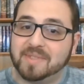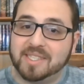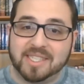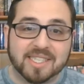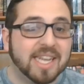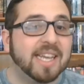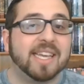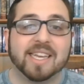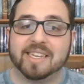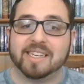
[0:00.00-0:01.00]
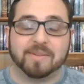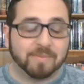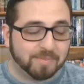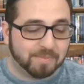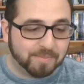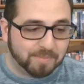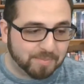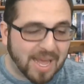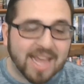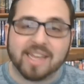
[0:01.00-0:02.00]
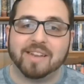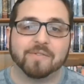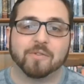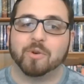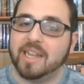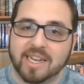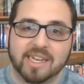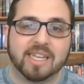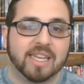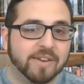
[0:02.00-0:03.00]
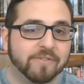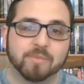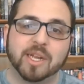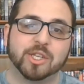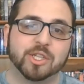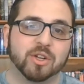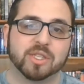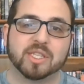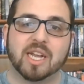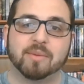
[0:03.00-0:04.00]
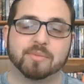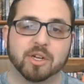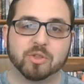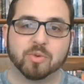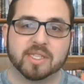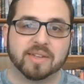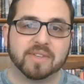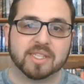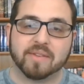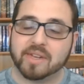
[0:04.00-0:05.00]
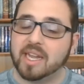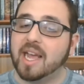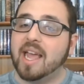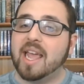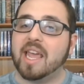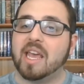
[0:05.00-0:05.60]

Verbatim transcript: digging and begging for any information on Cyberpunk 2077, and